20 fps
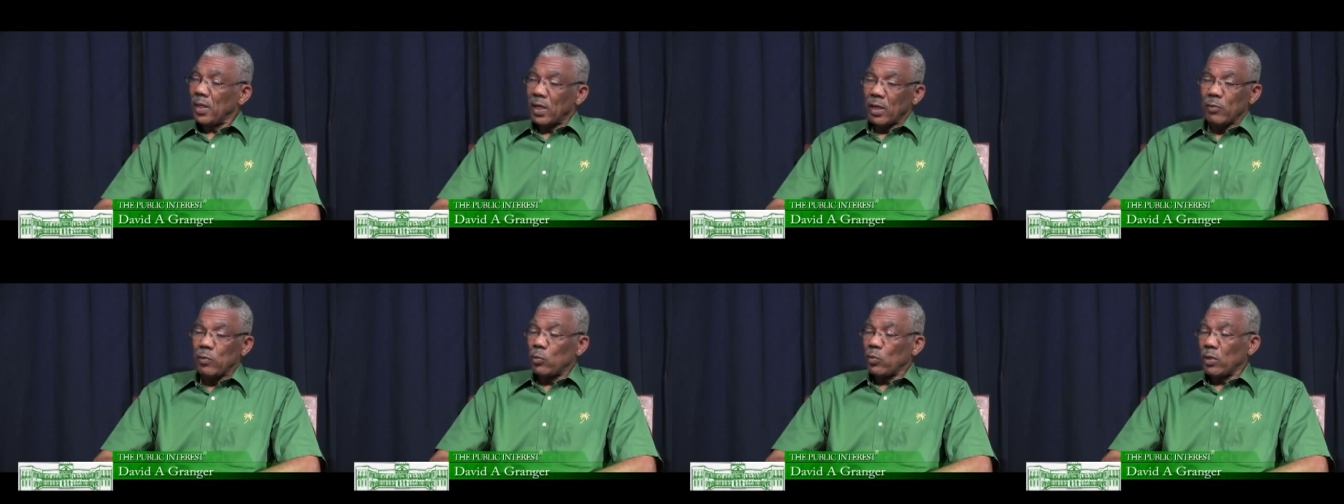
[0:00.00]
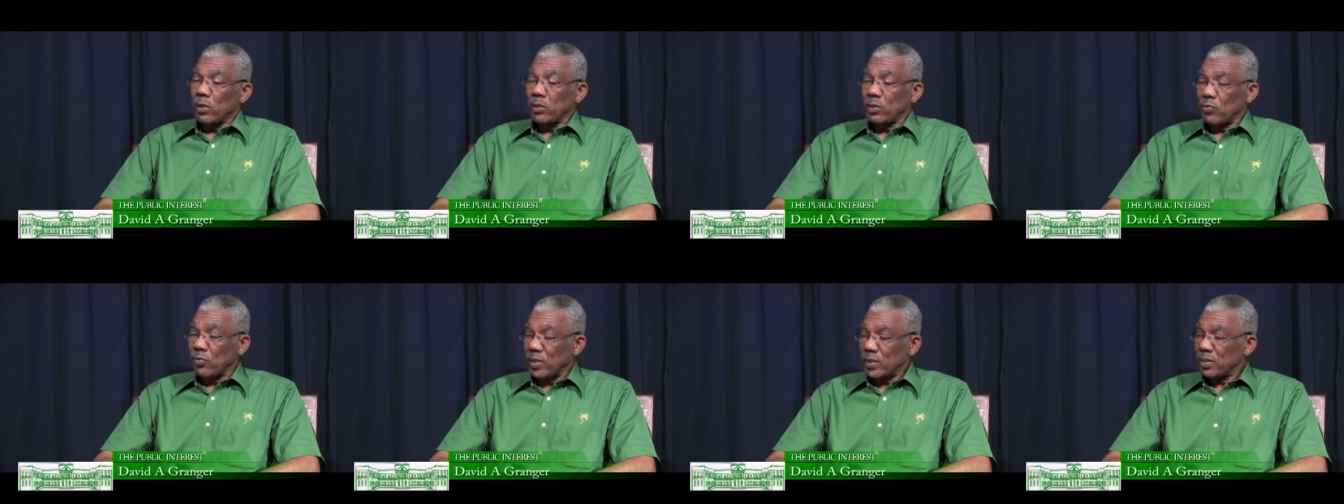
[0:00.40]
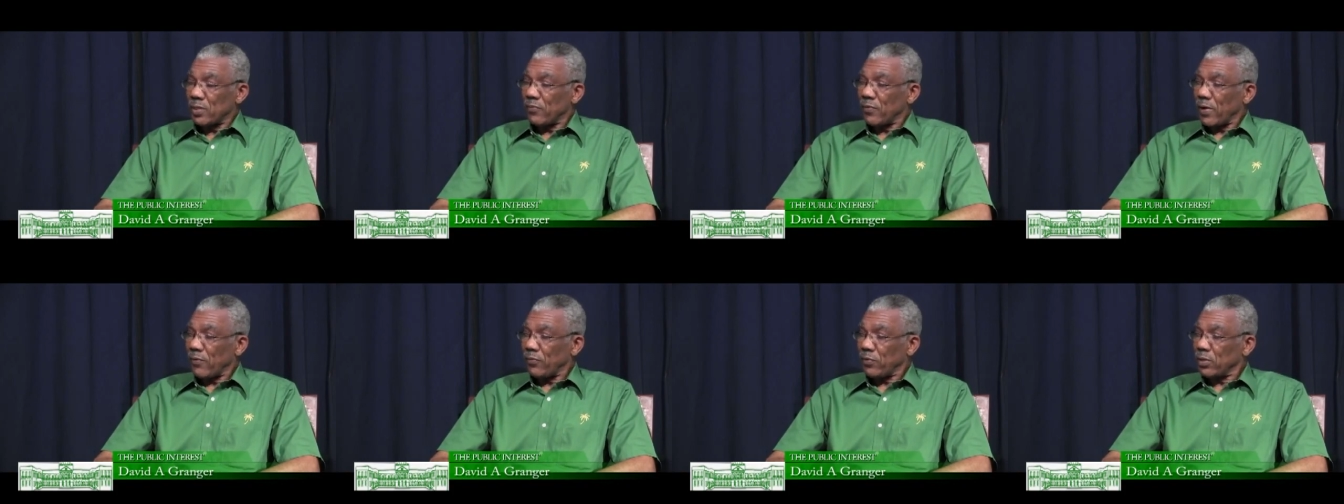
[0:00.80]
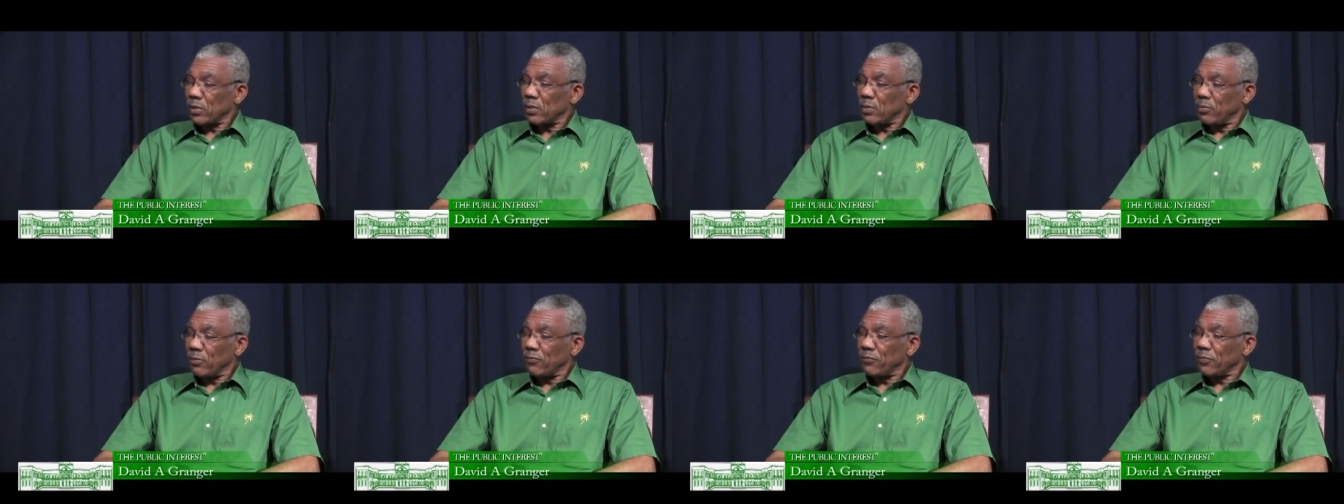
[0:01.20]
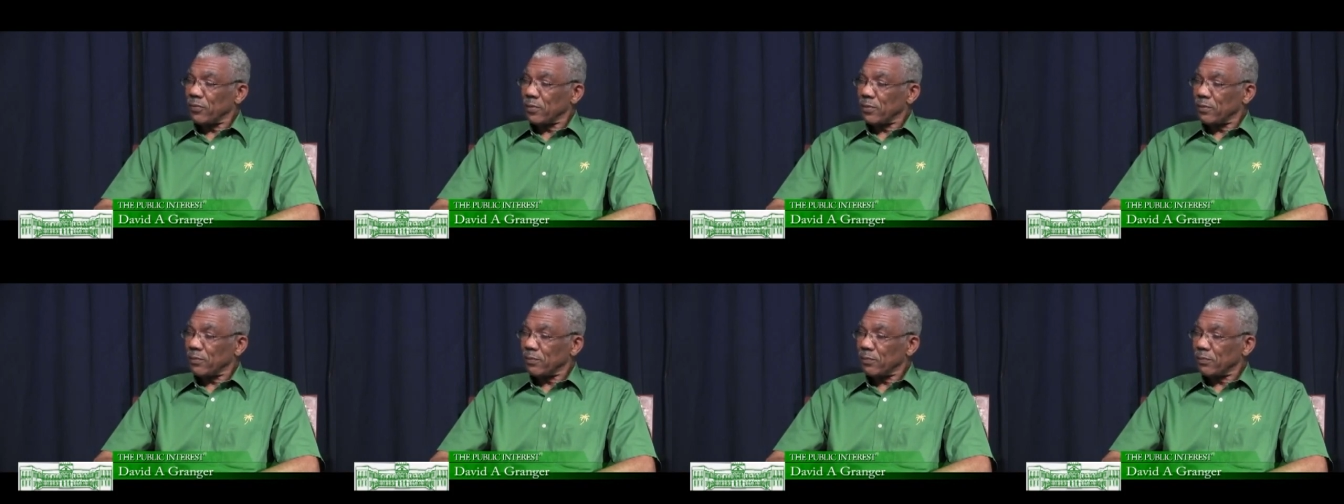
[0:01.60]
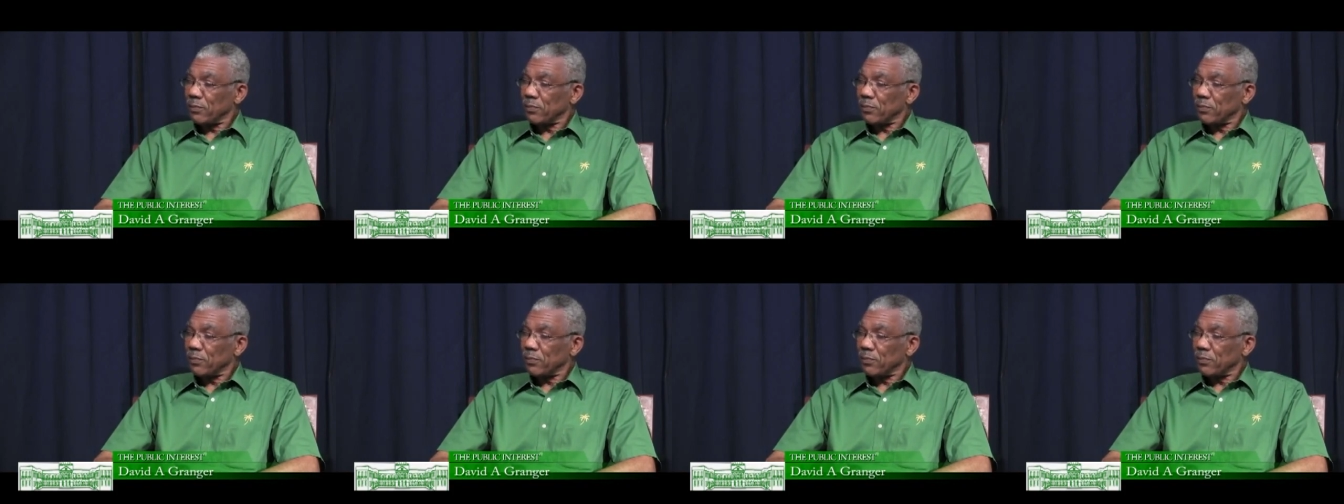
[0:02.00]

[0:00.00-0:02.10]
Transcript: and we wanted the rest of Africa to be free.